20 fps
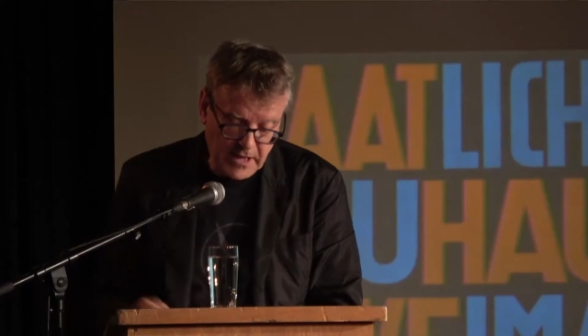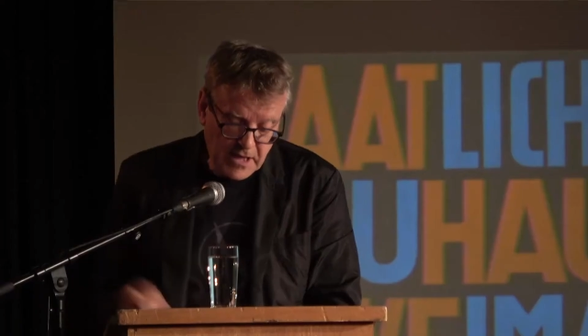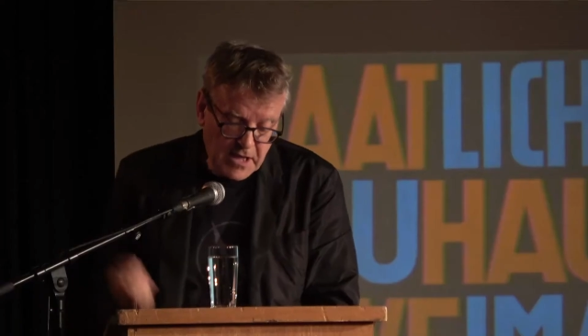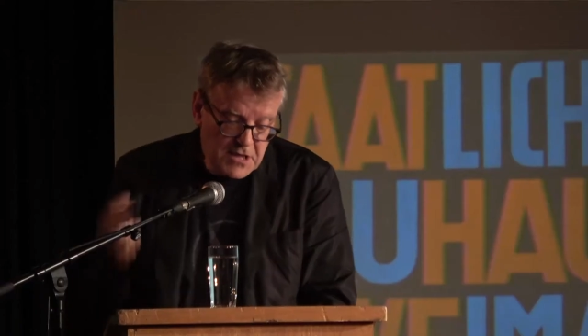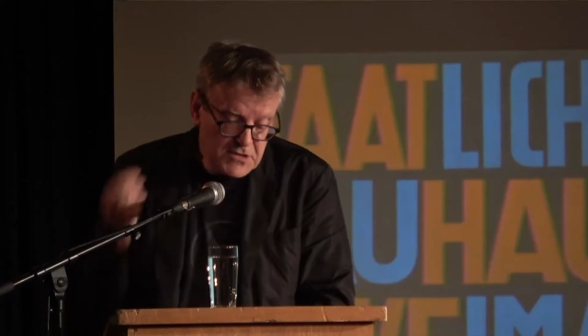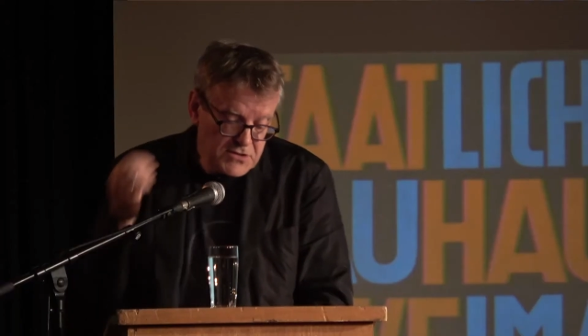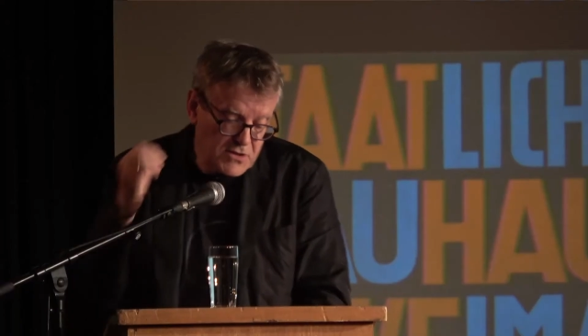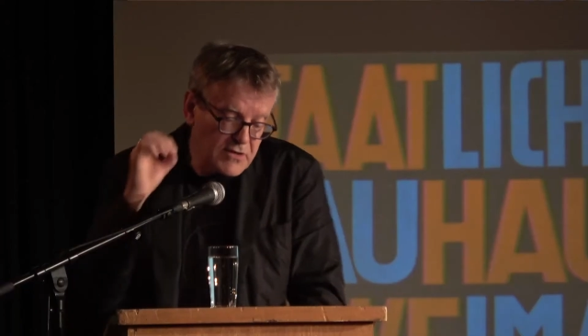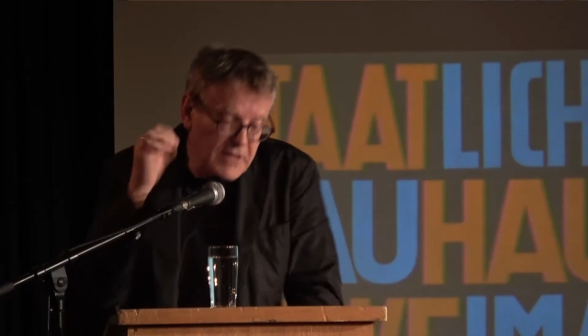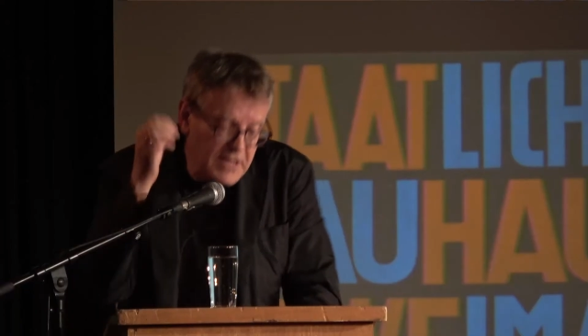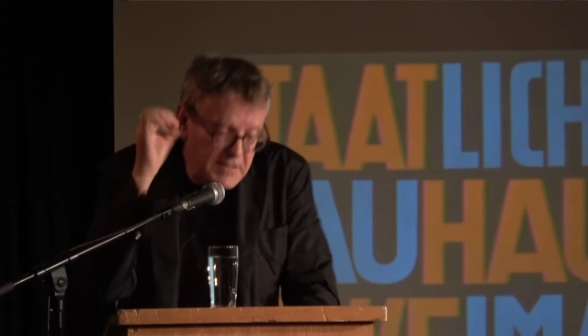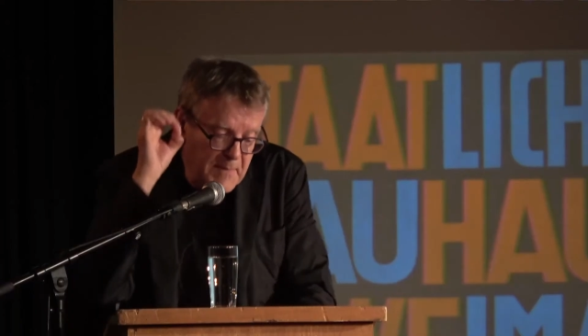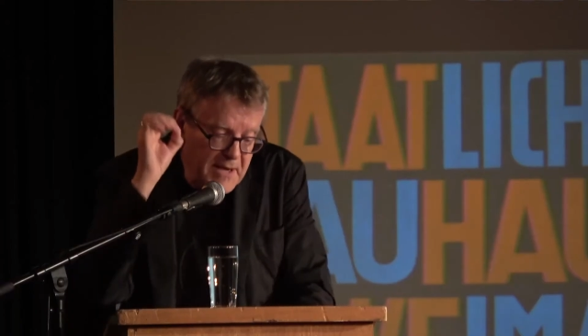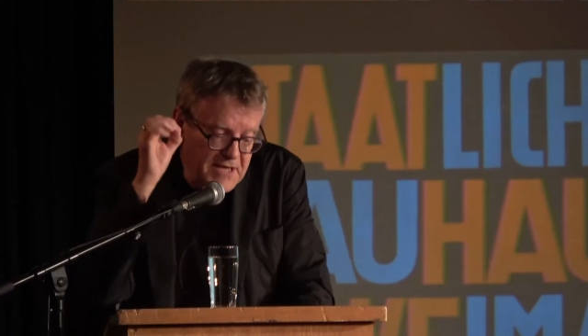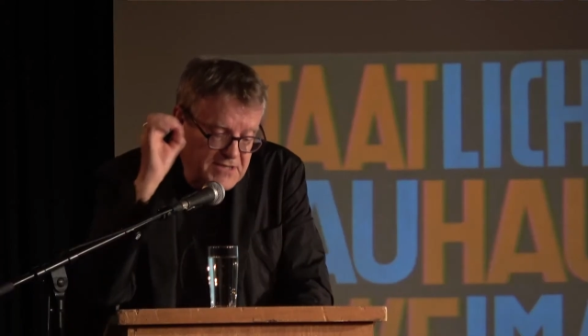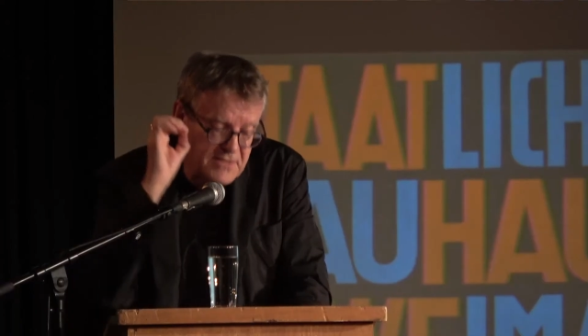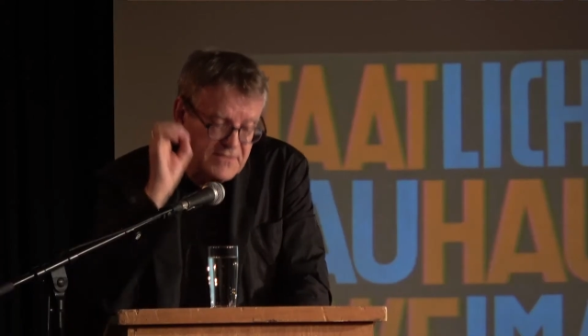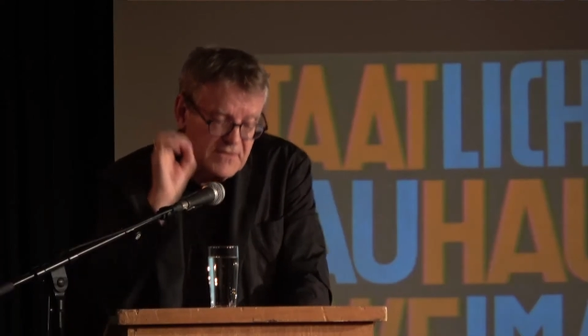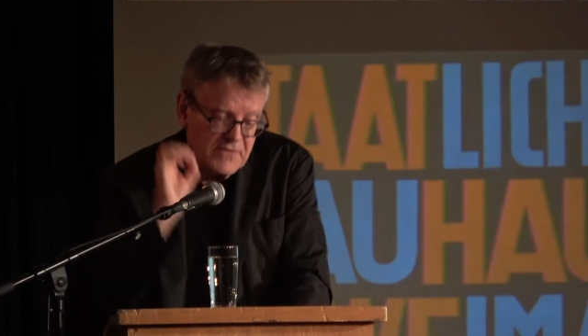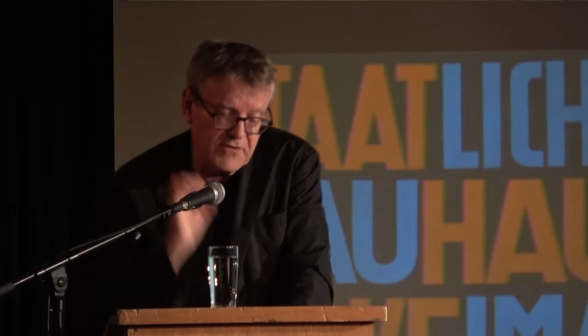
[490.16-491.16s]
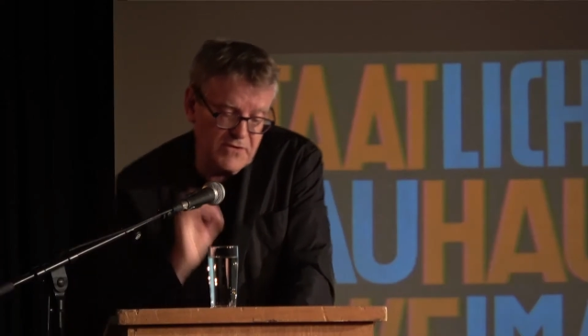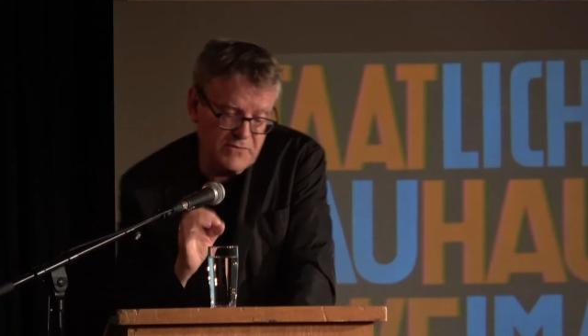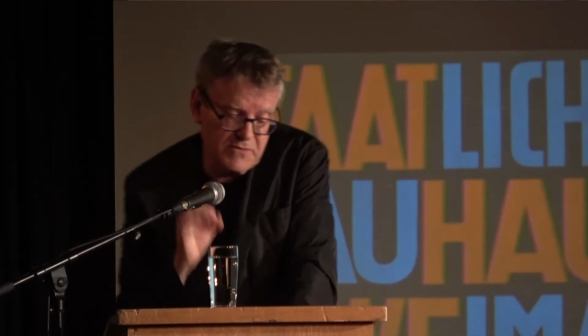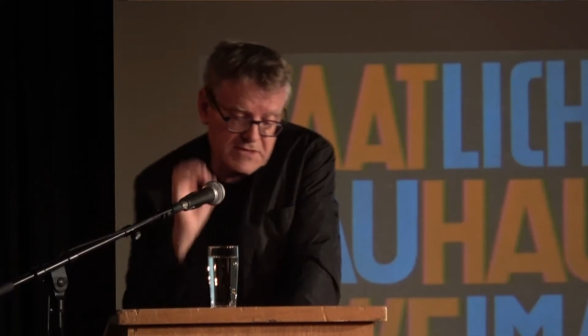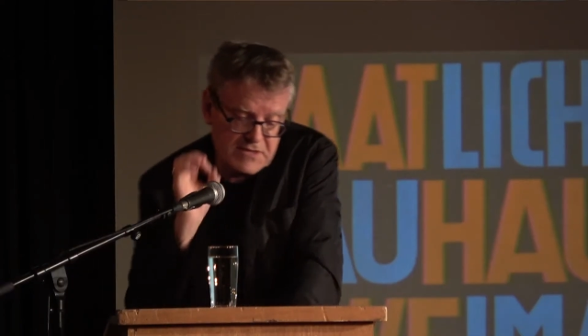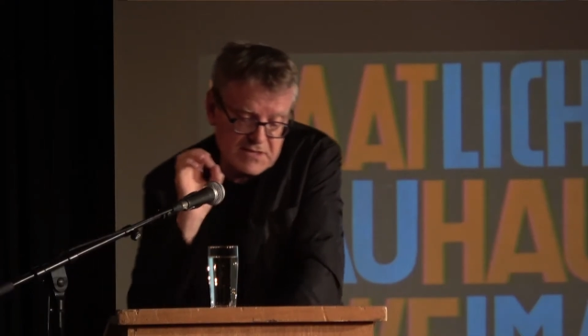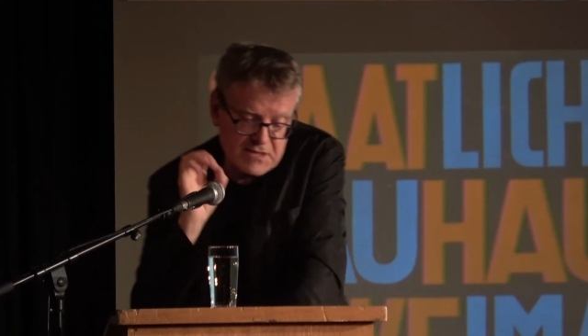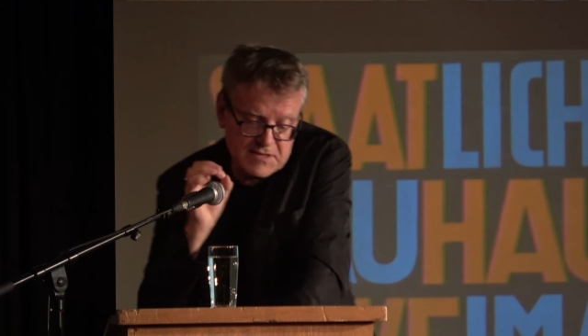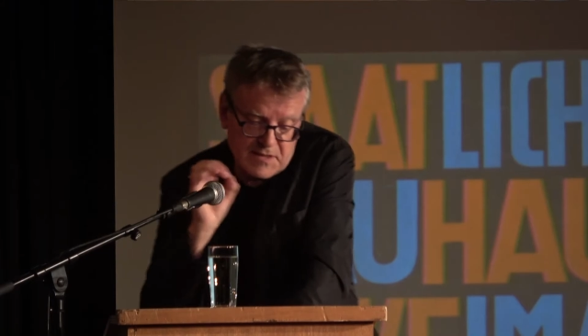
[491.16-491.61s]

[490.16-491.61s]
So, okay, imagine that there is this